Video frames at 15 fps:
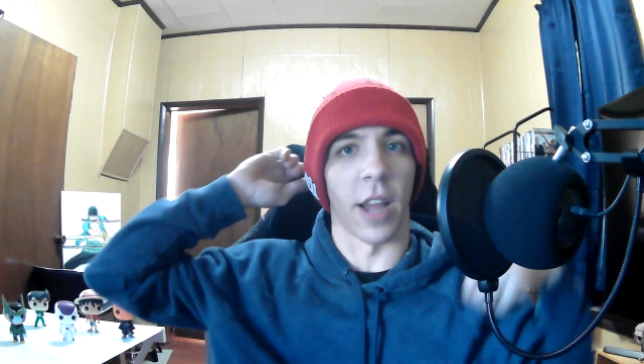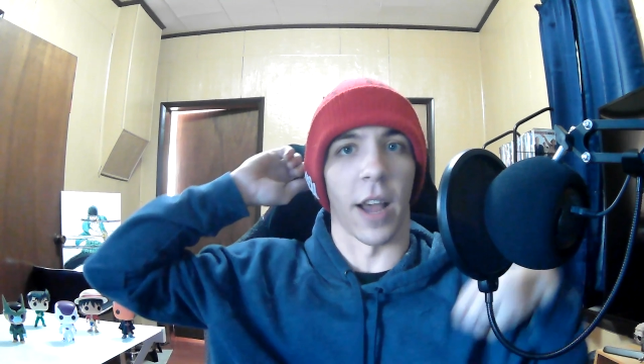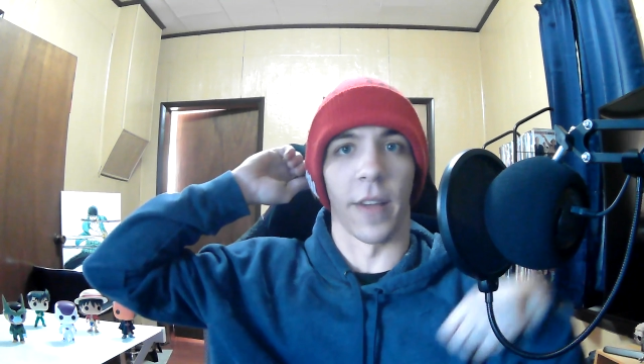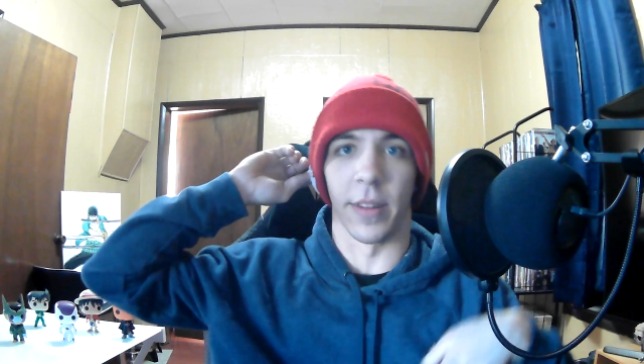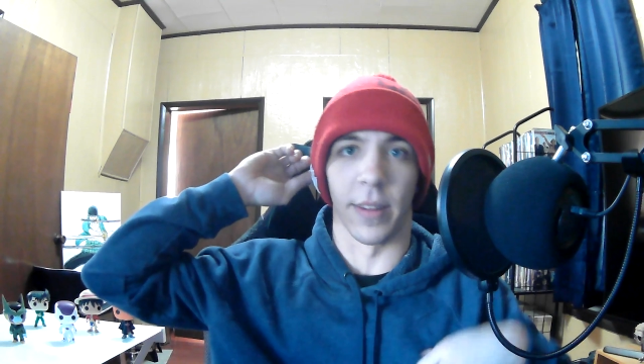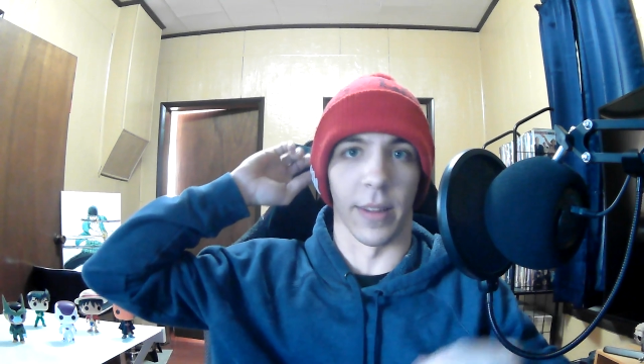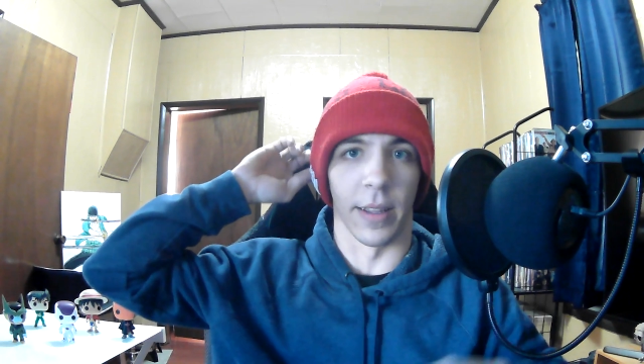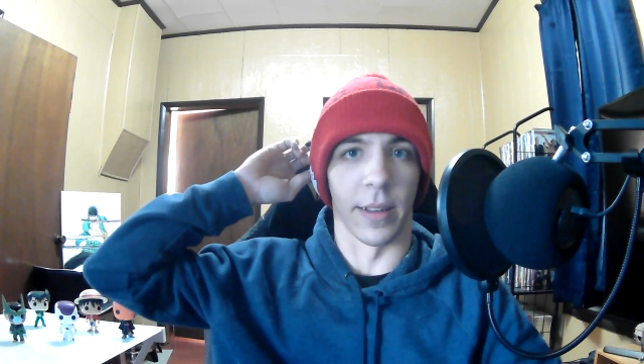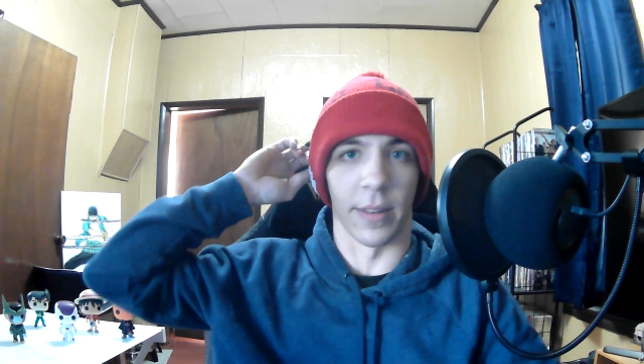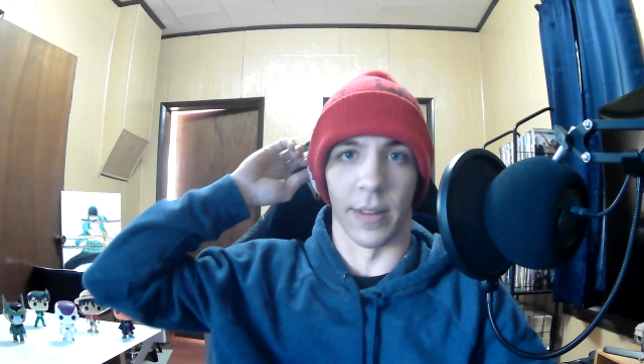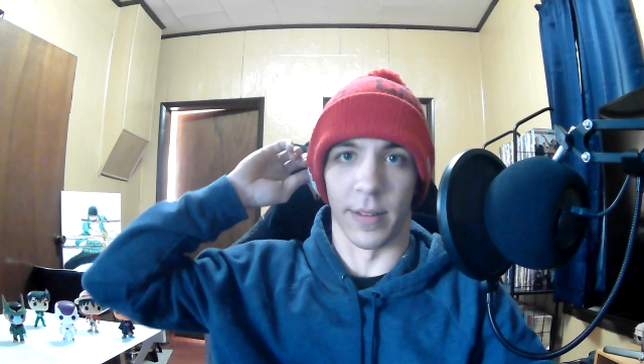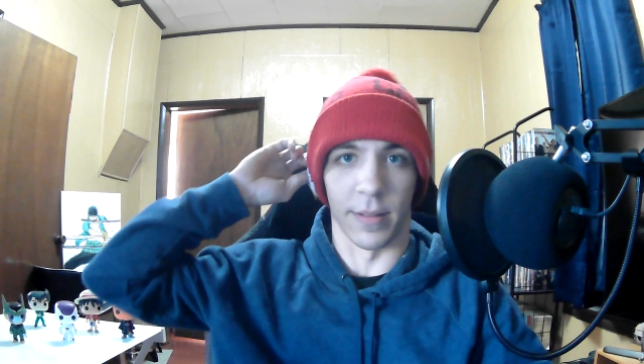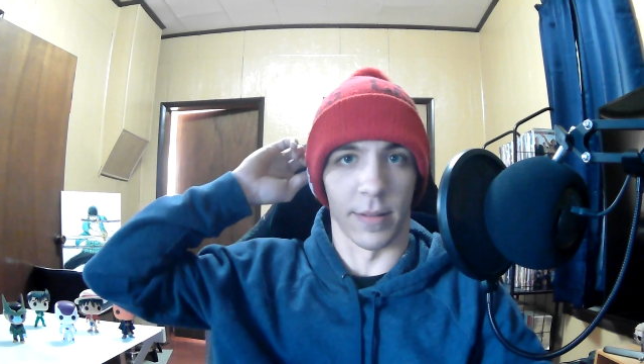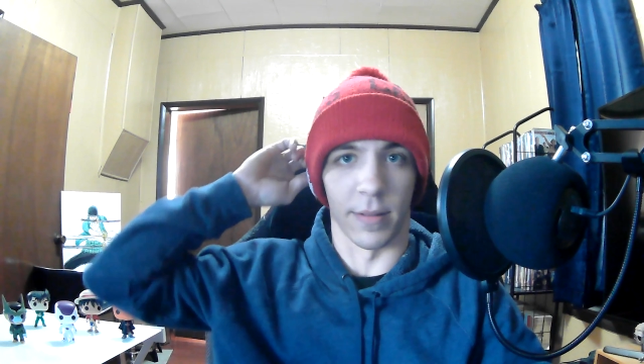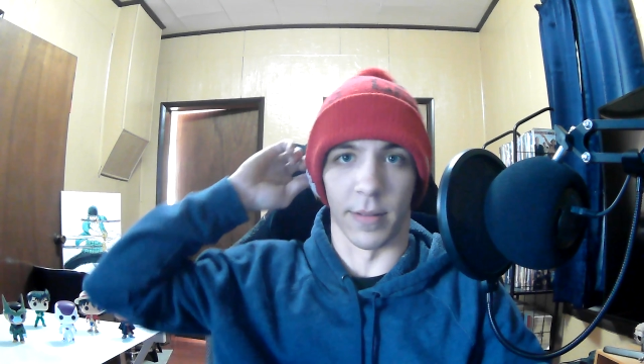Obviously,
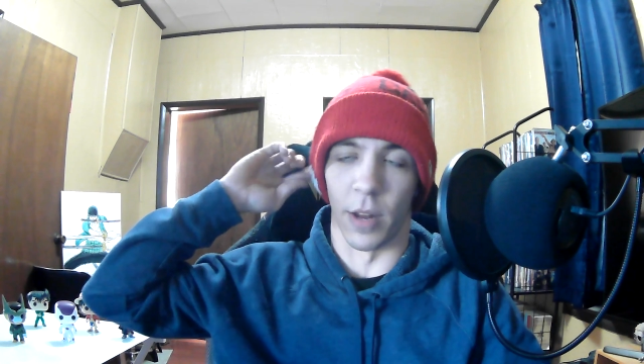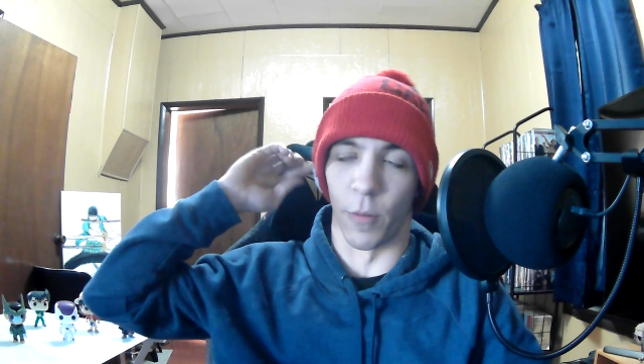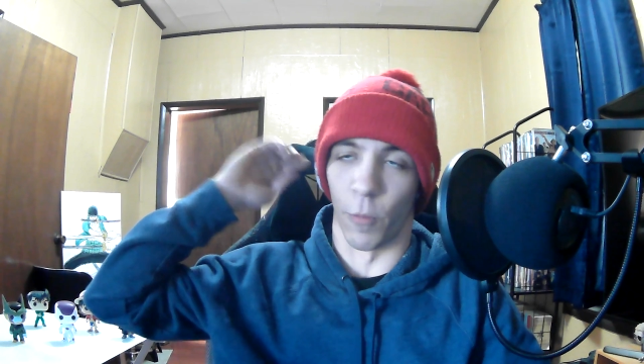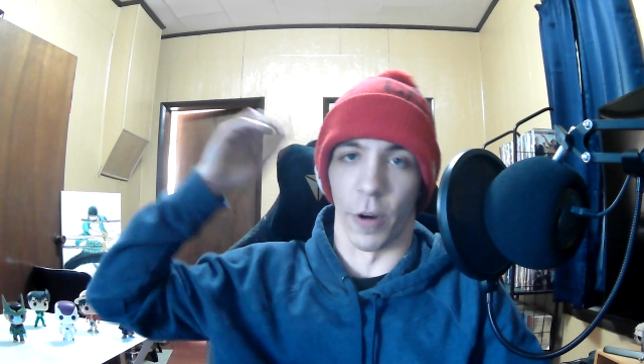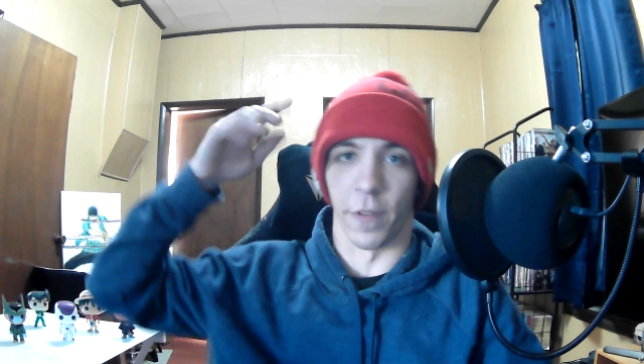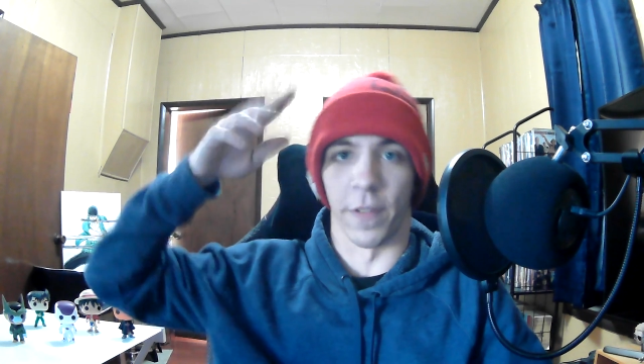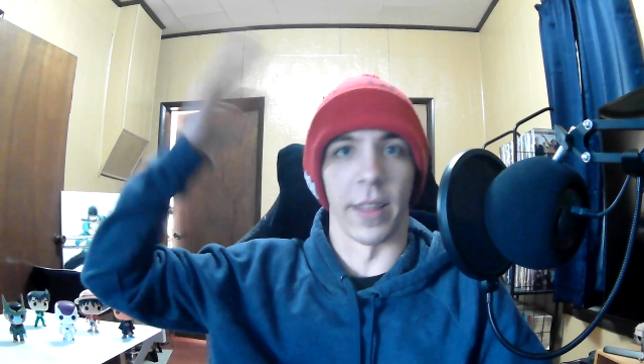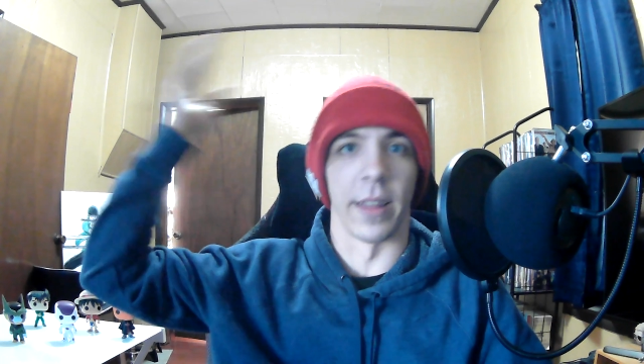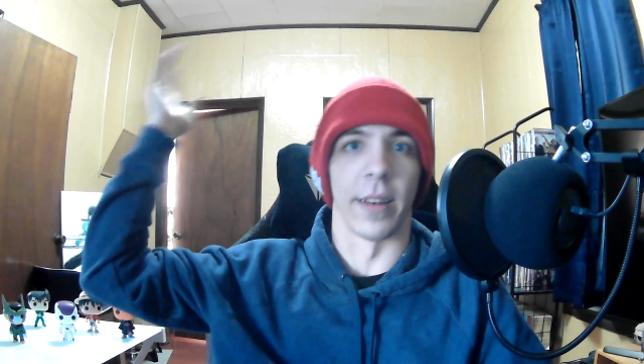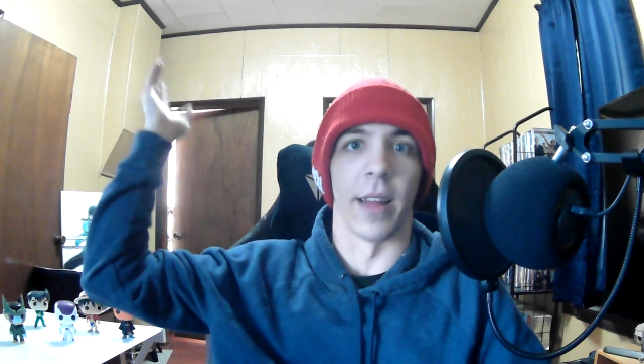it doesn't work for the